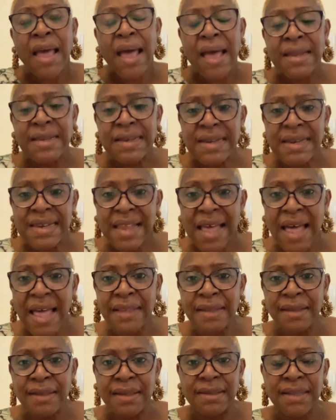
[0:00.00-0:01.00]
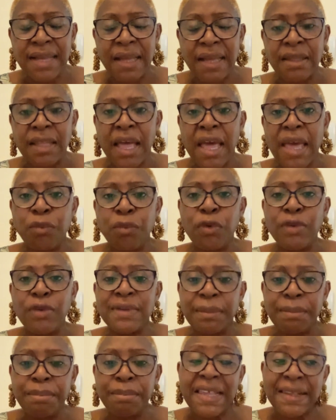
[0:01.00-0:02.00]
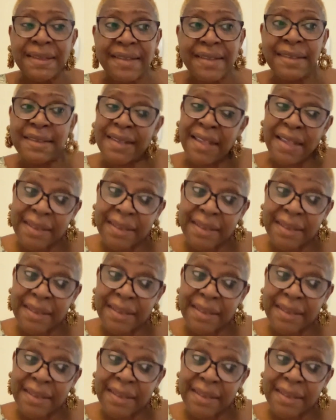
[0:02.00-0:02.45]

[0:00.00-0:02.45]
And land in that time was the basis,